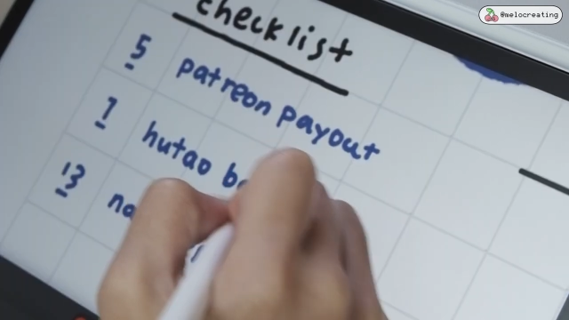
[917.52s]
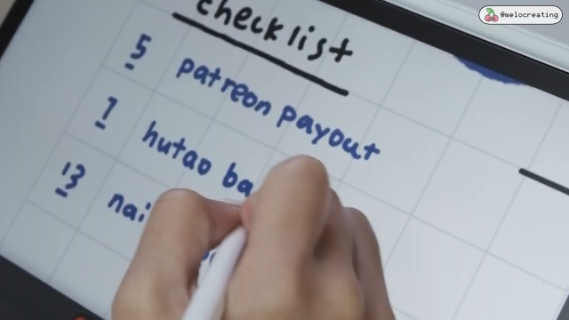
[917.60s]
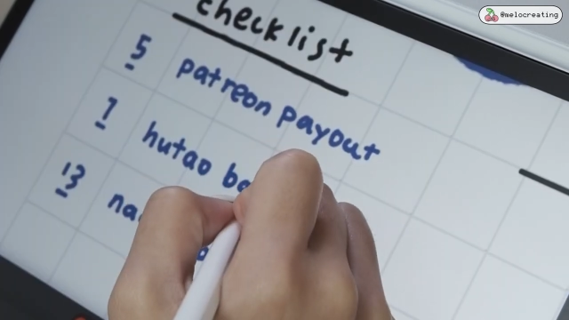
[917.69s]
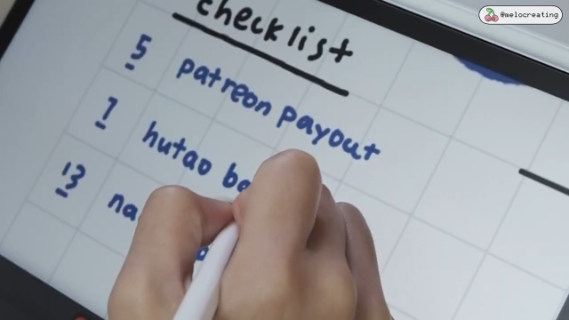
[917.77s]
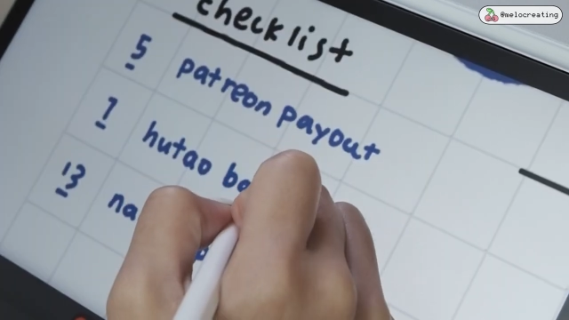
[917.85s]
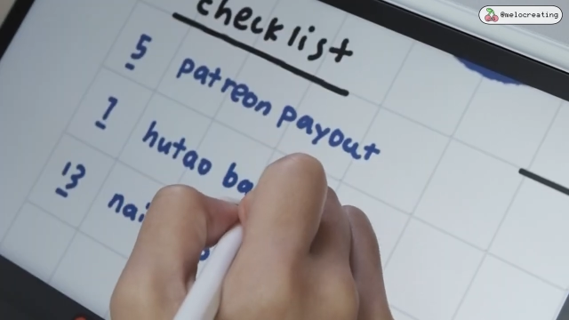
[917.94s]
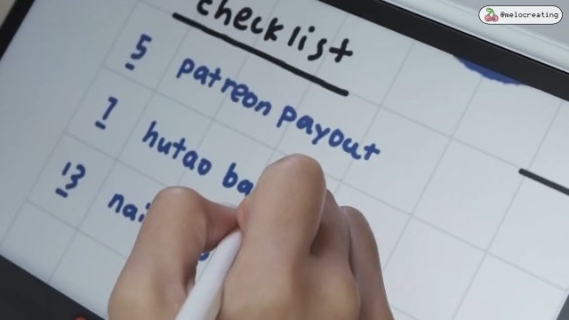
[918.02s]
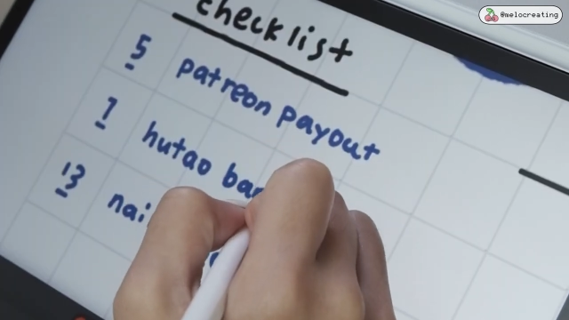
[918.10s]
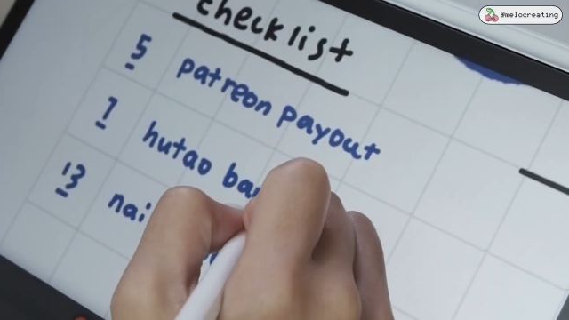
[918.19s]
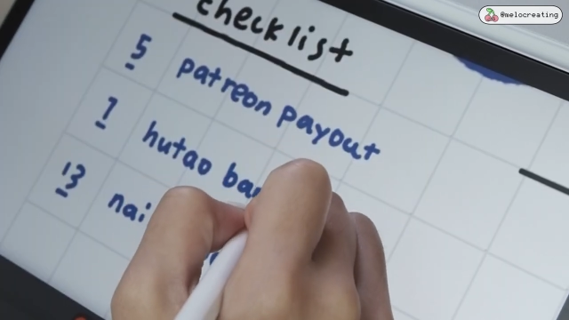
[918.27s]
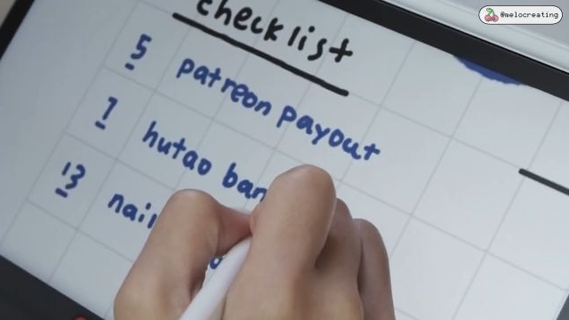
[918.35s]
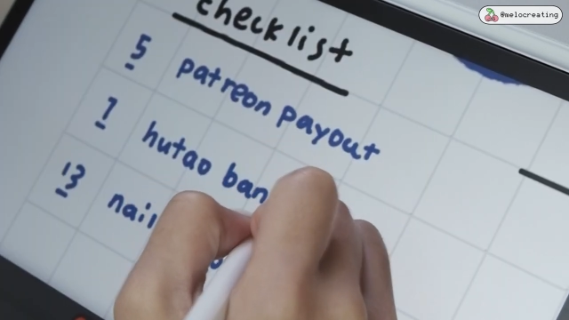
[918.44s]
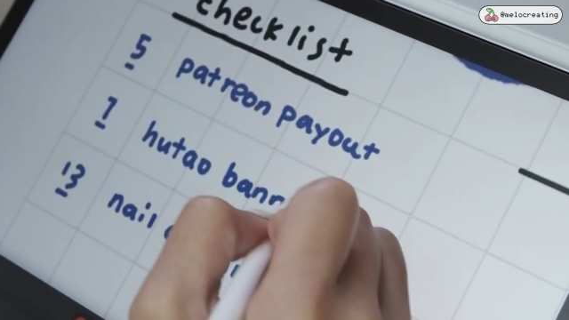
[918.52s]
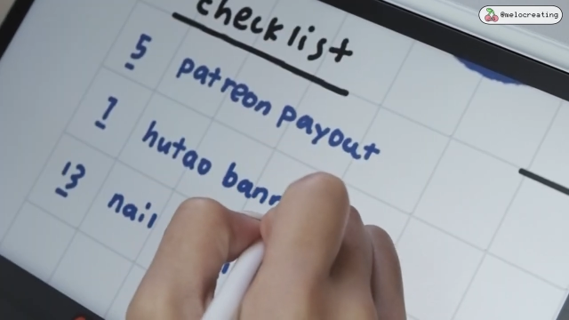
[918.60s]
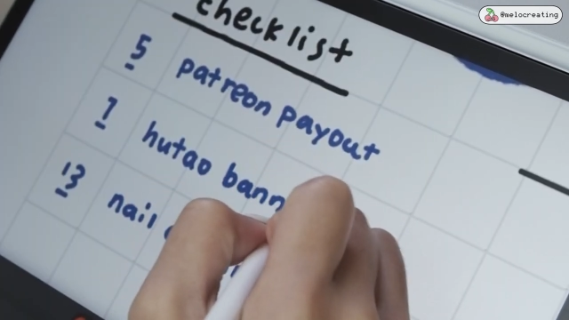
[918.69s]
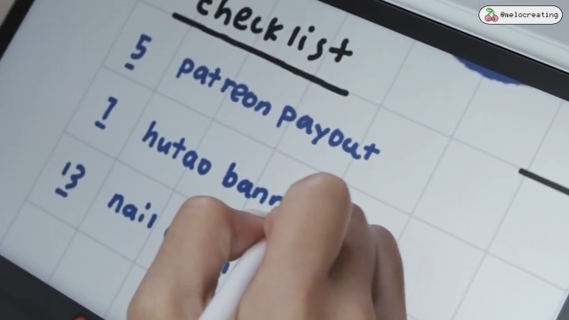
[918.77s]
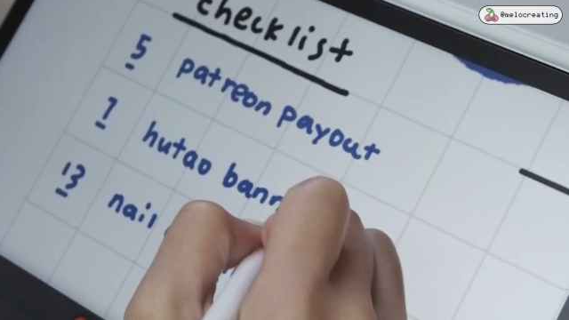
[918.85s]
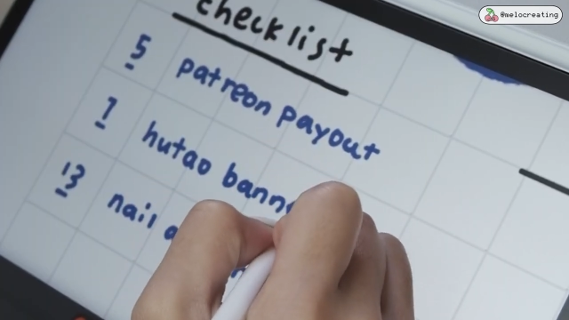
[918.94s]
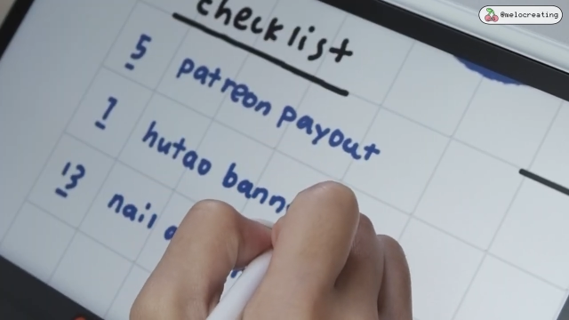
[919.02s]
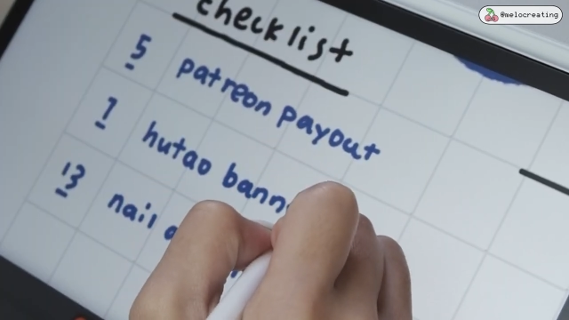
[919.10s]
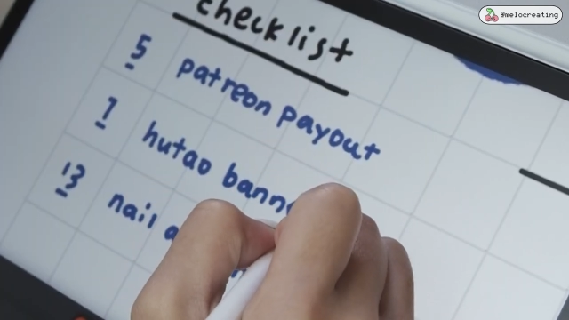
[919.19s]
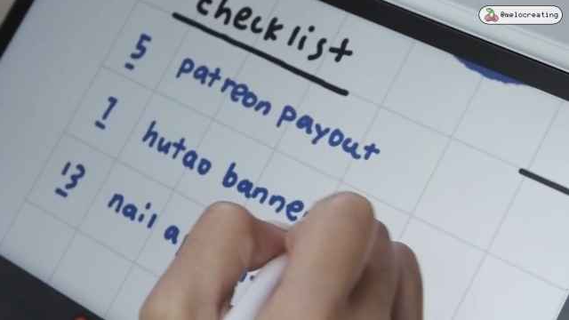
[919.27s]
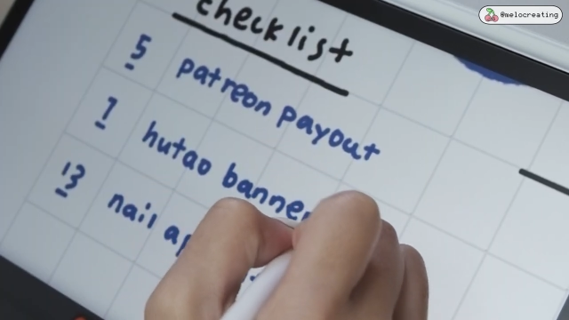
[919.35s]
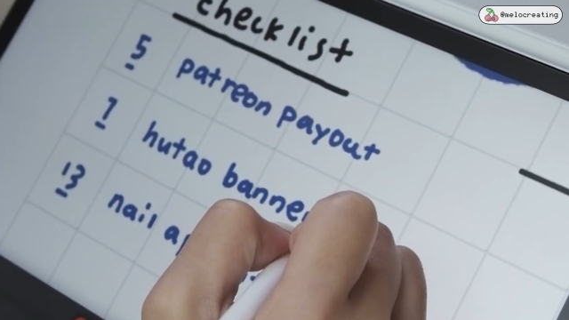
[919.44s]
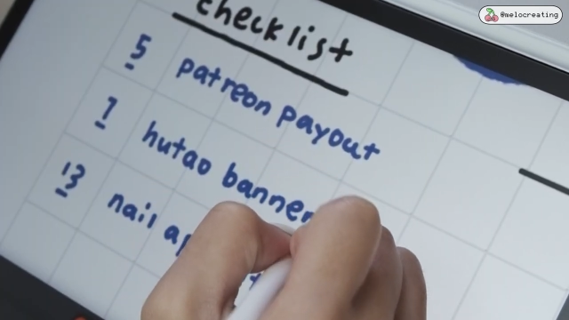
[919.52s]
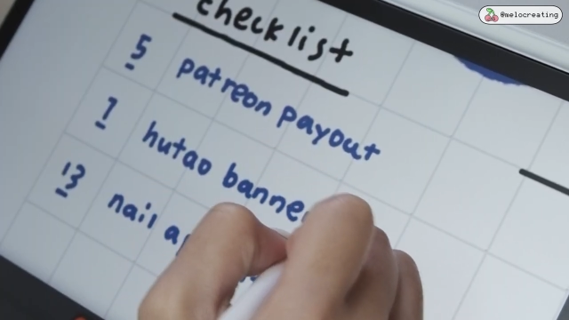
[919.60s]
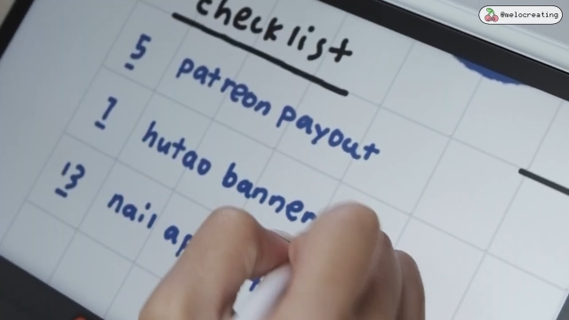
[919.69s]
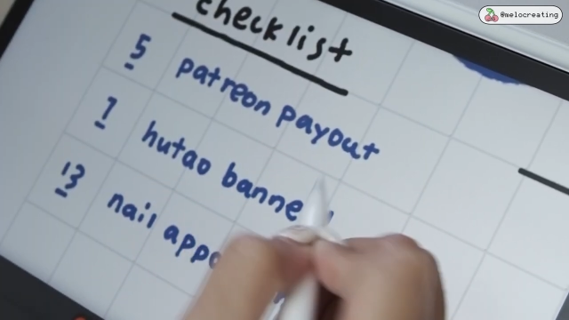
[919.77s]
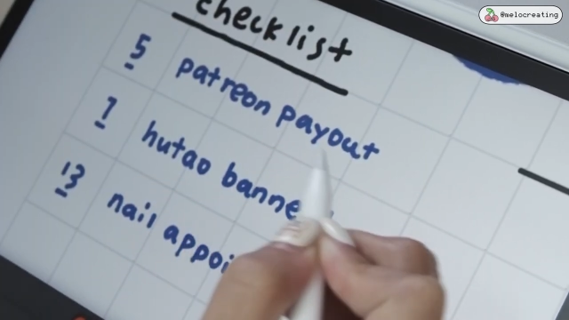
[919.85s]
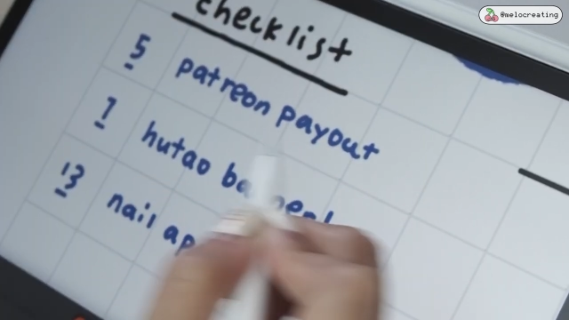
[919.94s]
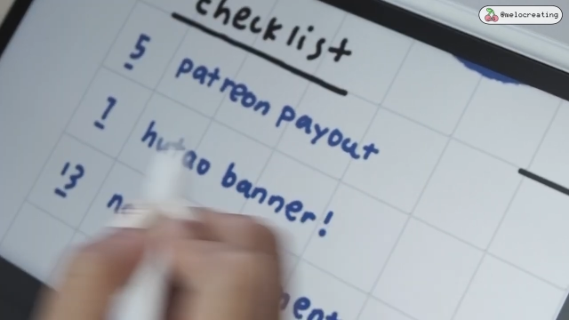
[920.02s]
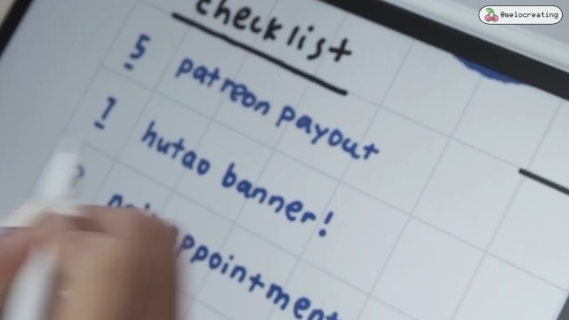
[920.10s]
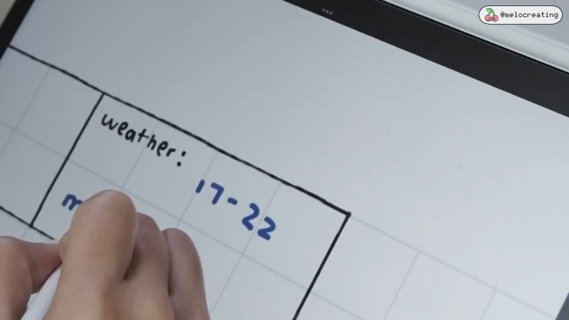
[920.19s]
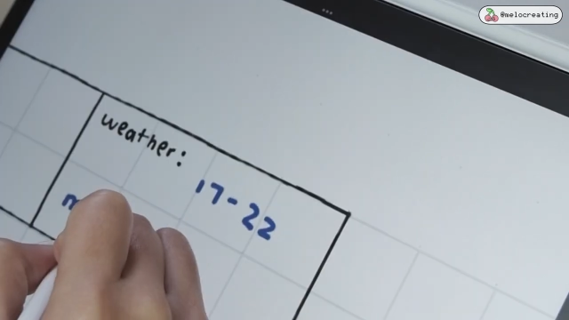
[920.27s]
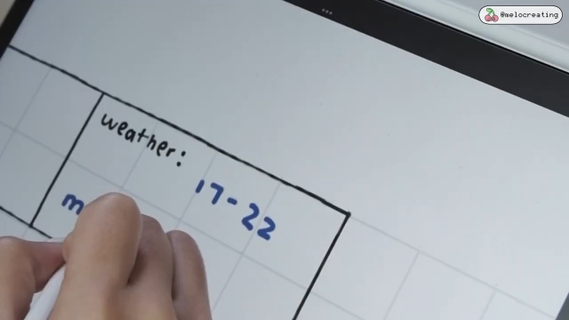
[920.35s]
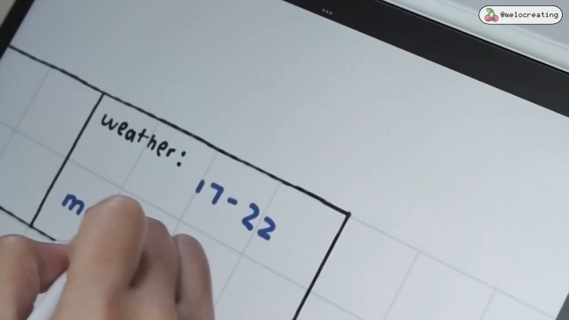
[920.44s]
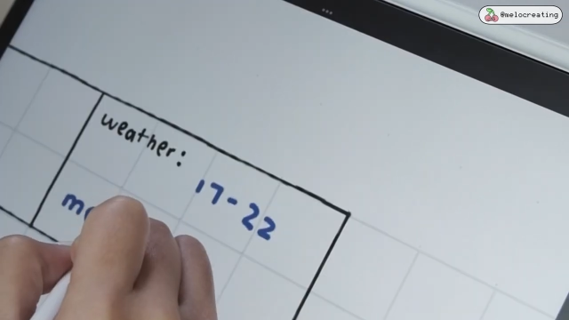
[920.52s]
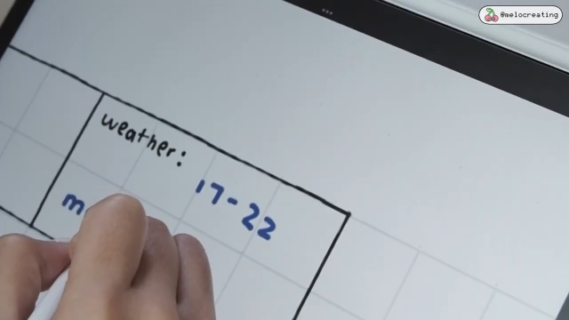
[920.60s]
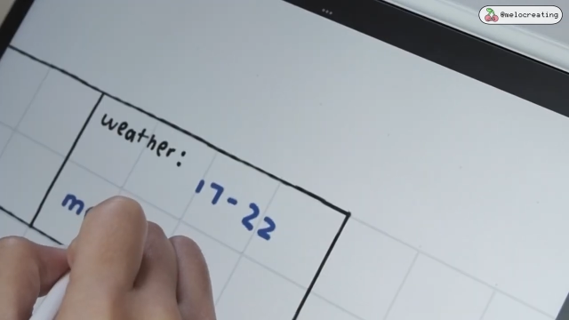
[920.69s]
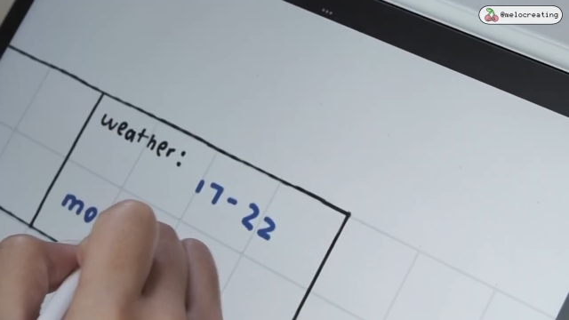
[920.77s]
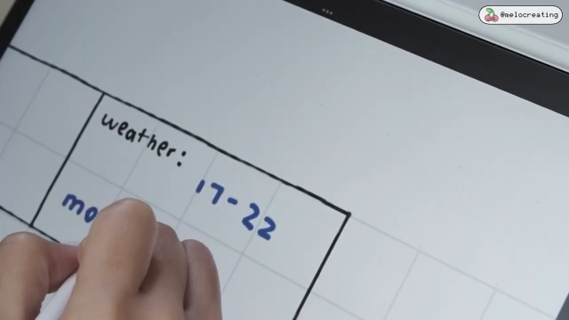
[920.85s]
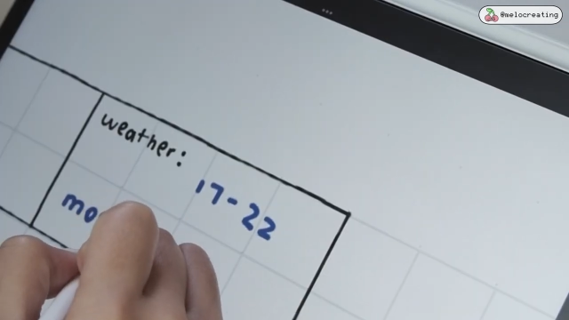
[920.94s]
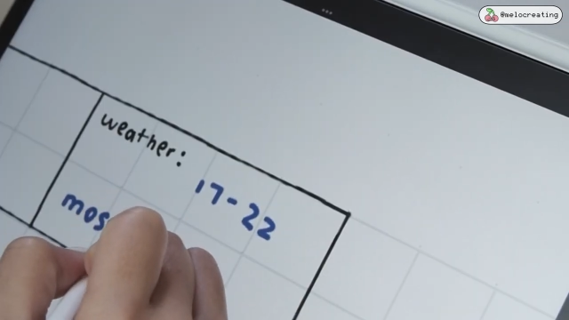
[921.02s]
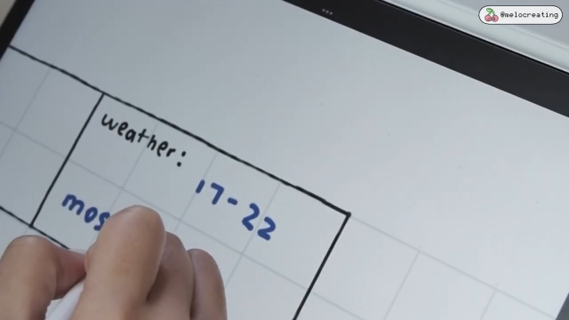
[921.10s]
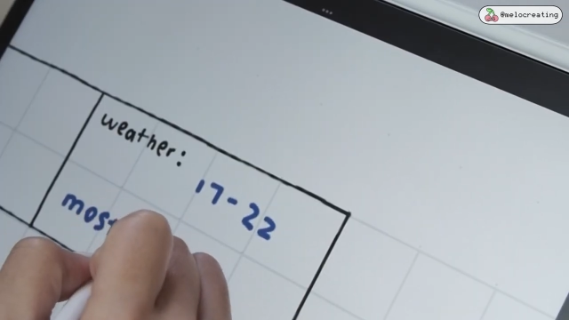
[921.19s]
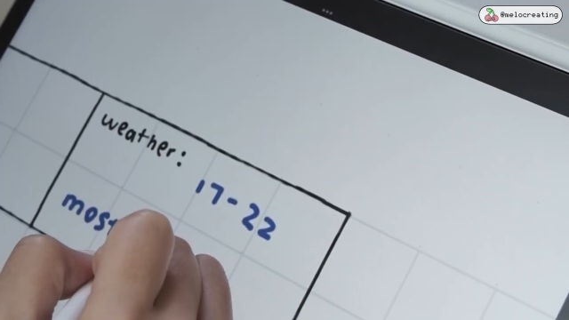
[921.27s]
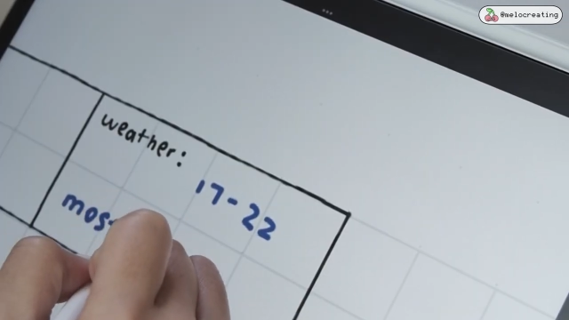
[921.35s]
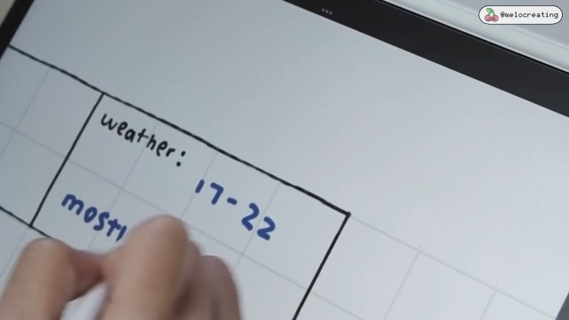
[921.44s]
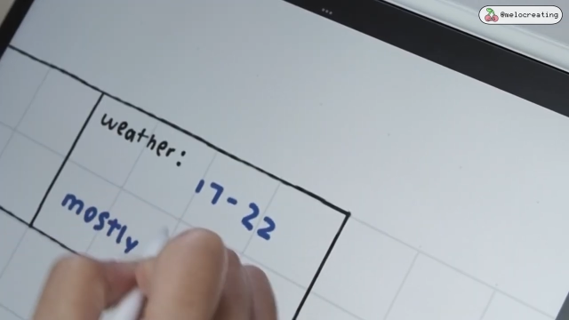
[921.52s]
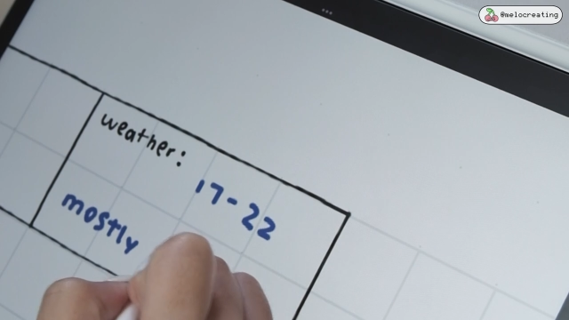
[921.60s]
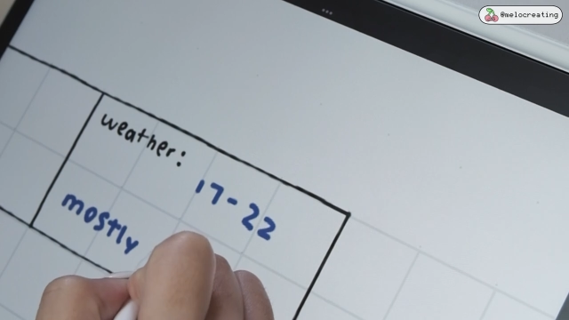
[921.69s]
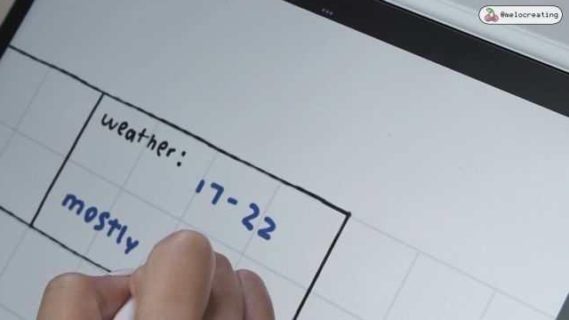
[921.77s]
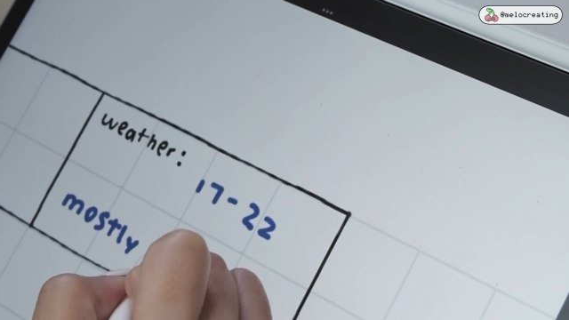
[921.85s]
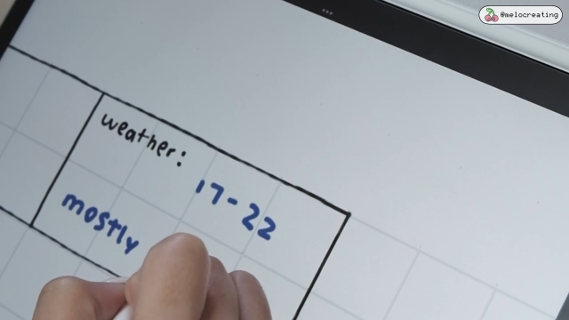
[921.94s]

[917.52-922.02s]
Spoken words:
No face is visible, so there are no lips to read.